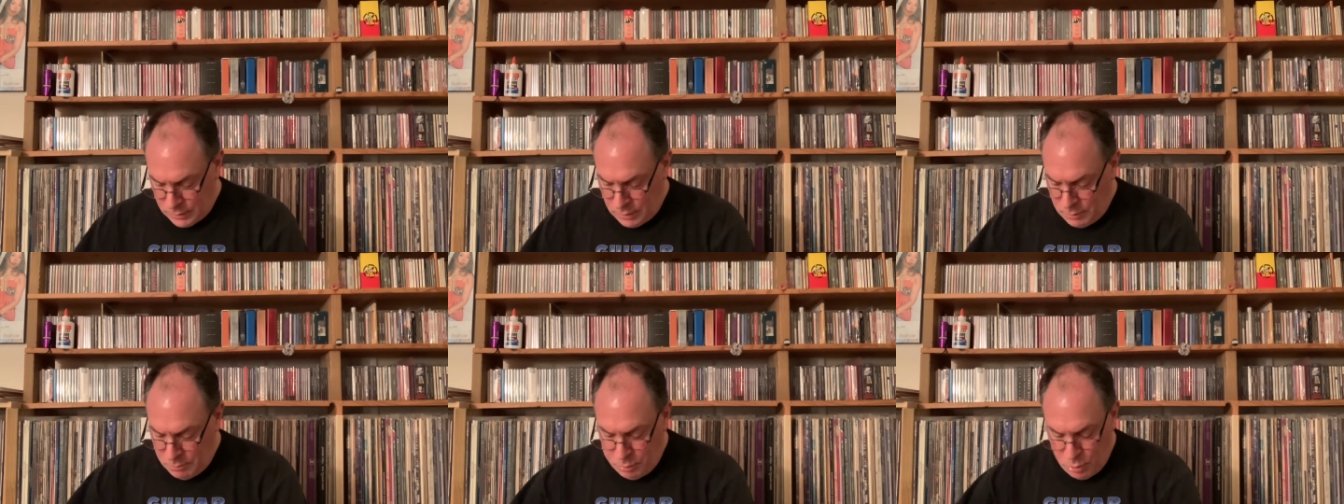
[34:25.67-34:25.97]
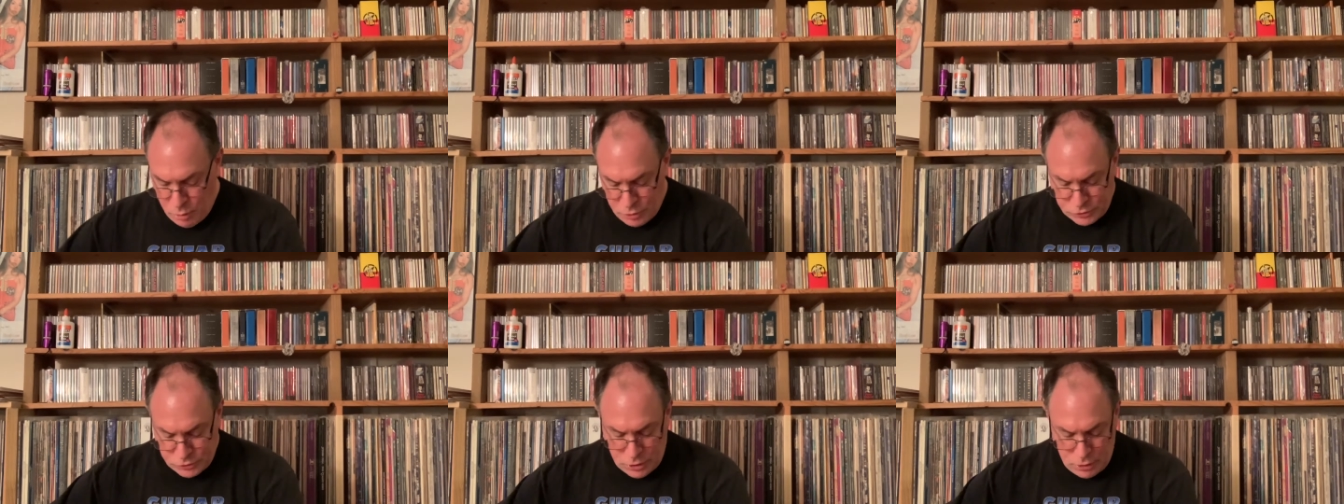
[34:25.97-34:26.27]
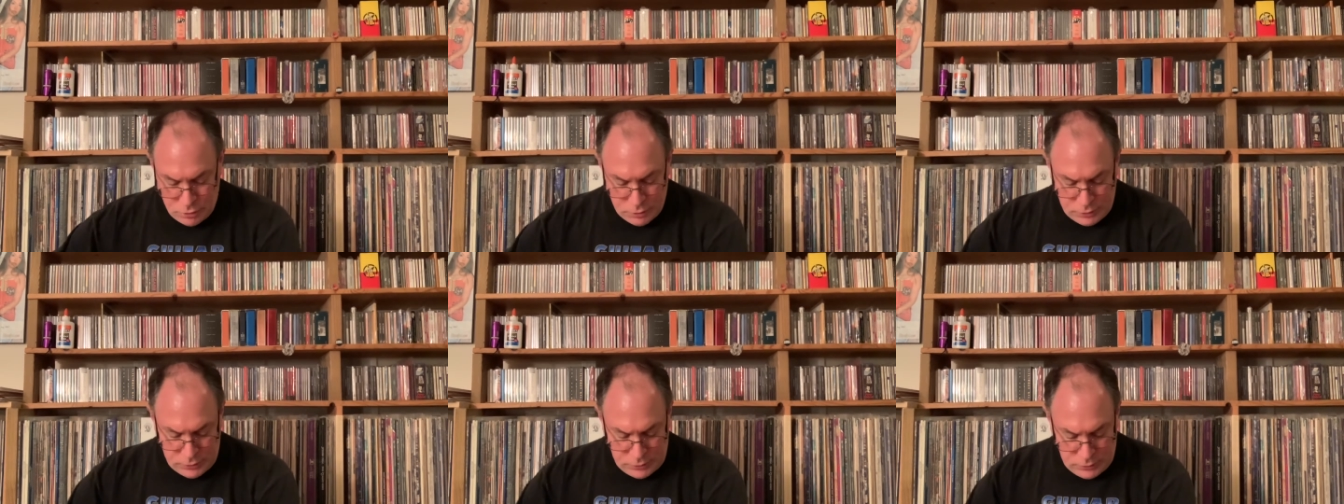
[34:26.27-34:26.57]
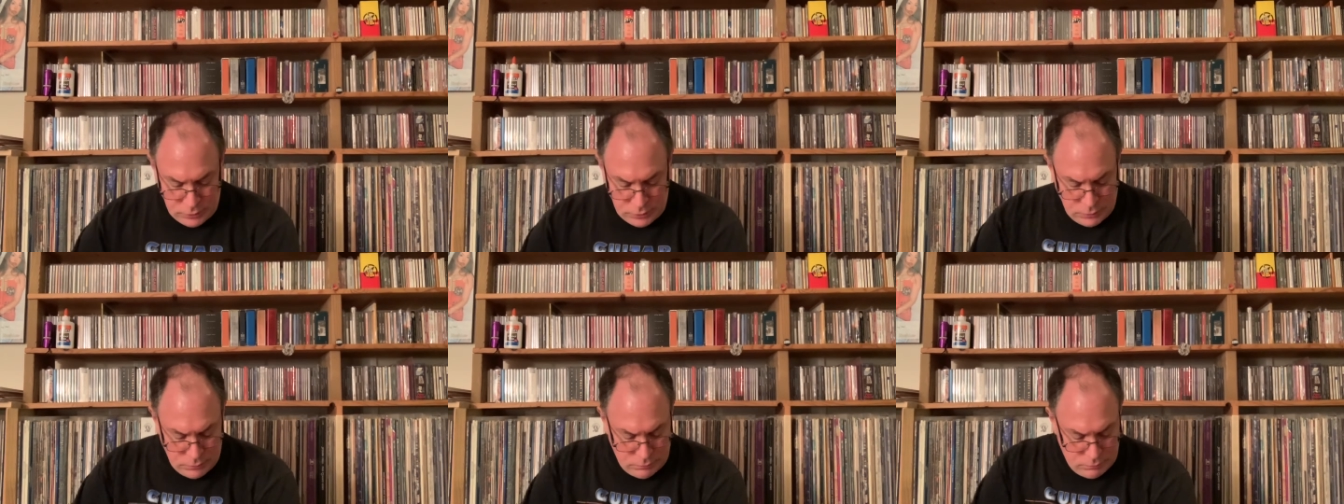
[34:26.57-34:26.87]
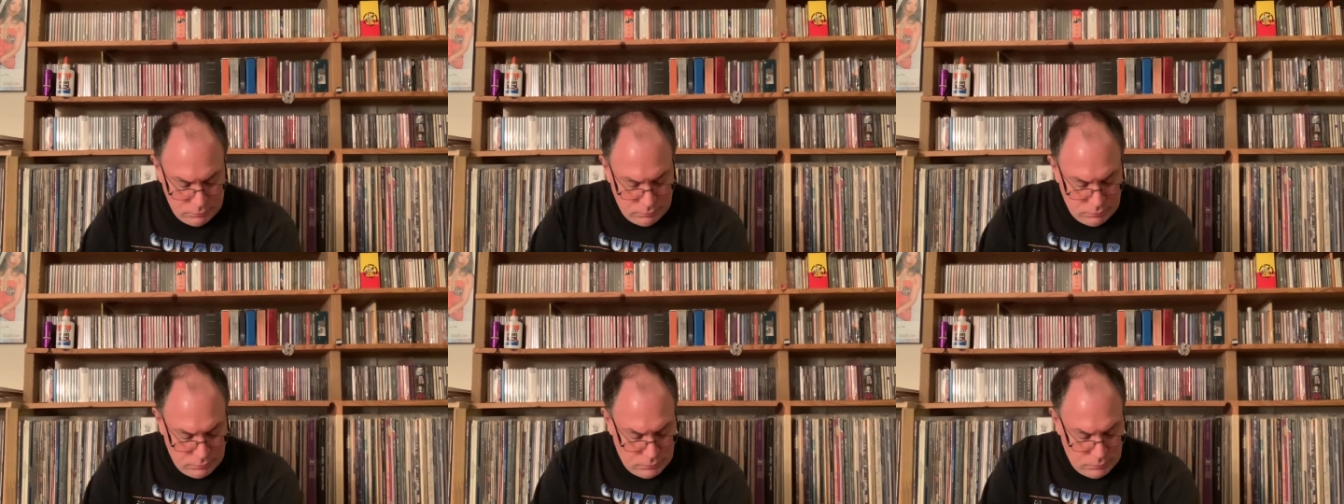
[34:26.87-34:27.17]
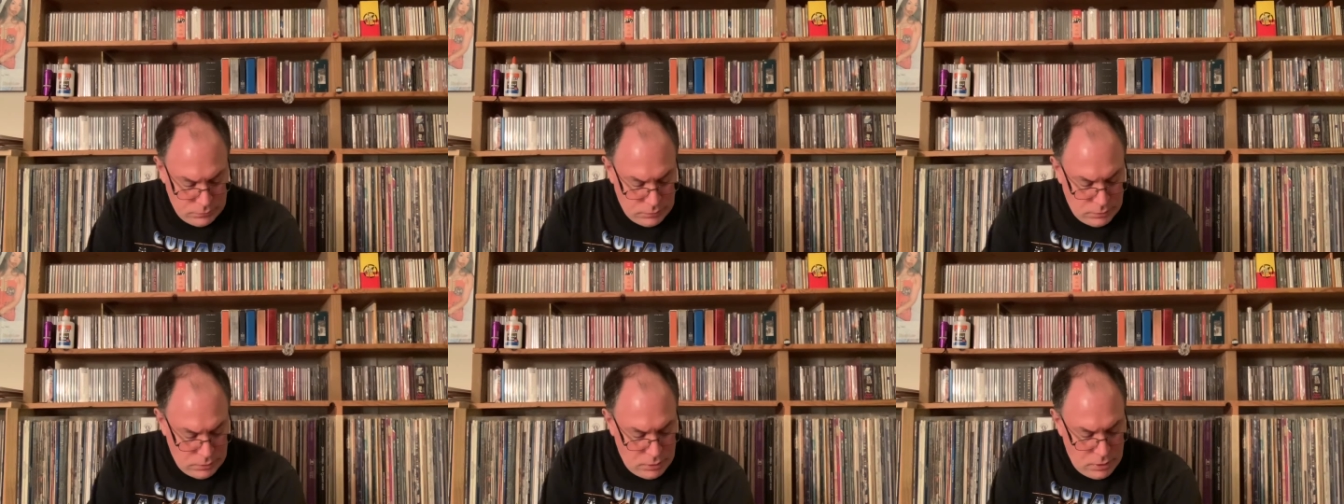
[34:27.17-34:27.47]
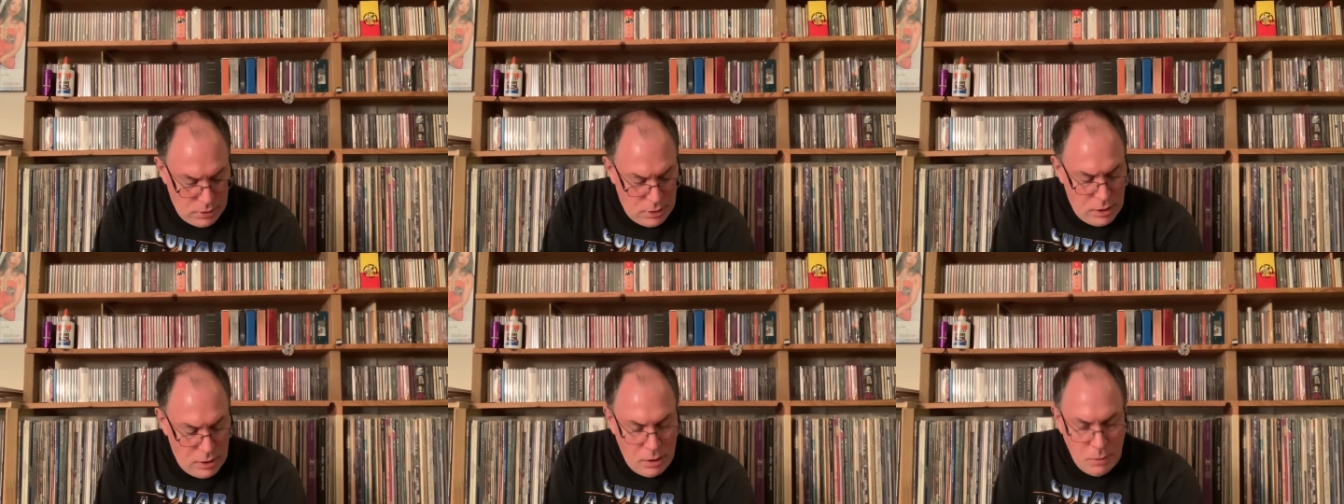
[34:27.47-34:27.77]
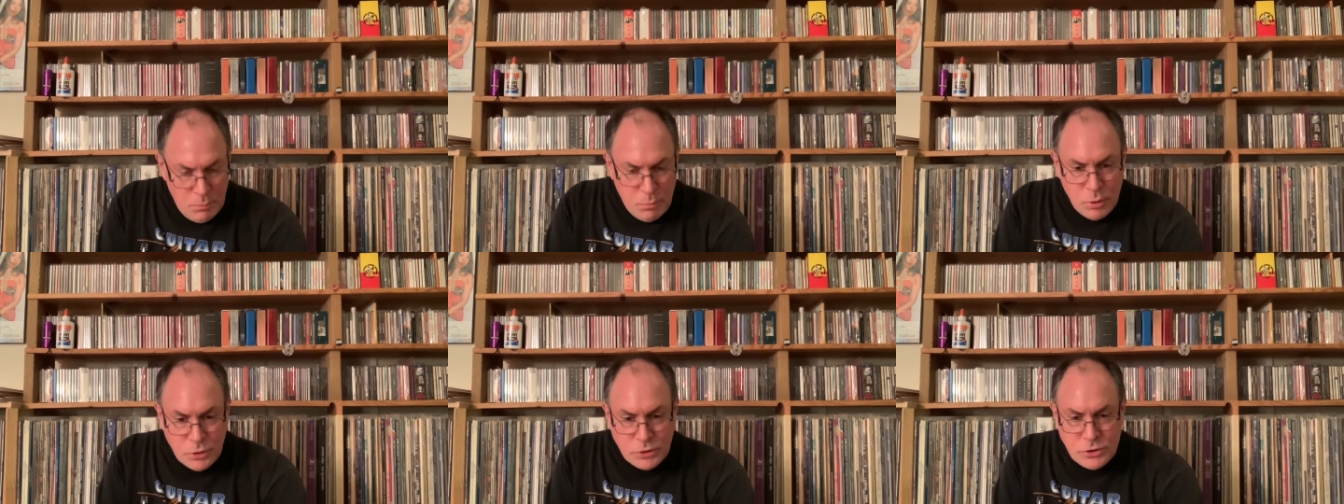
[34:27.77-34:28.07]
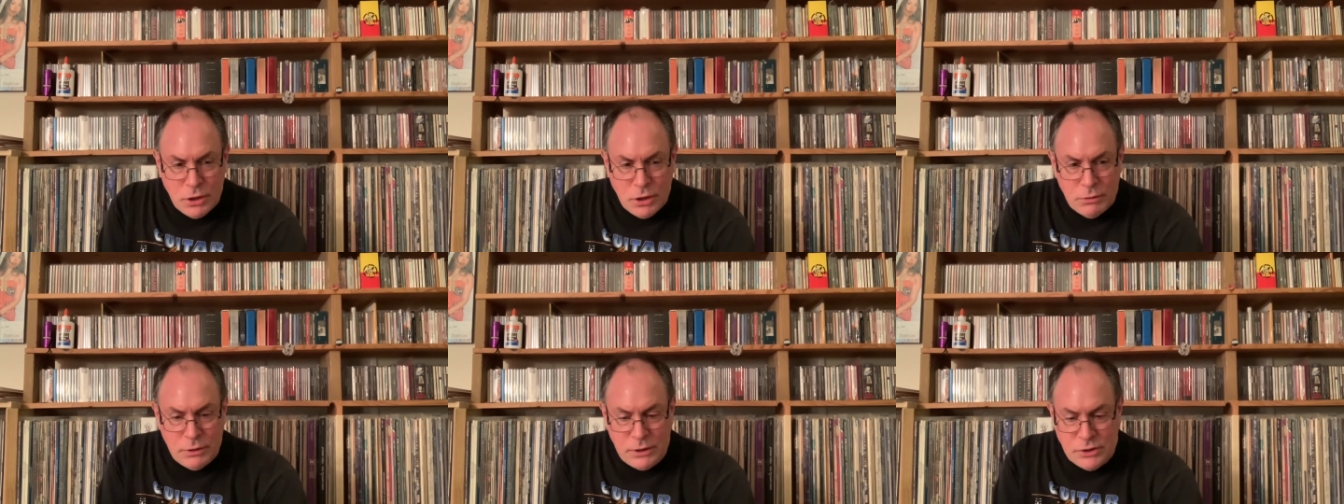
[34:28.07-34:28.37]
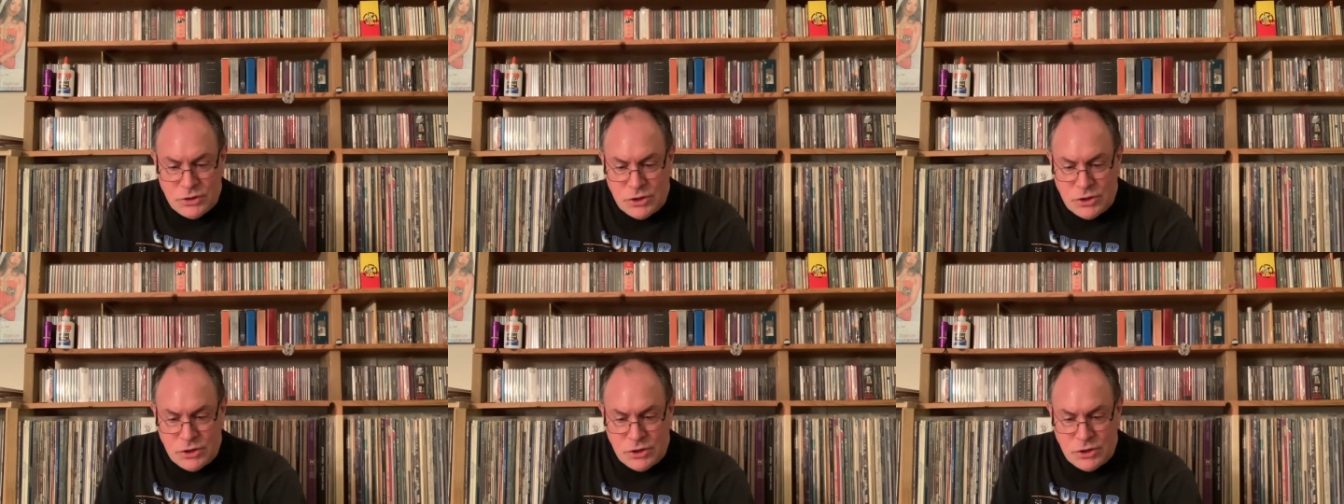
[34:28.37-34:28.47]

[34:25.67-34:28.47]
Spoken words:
poor Tony. Poor Tony's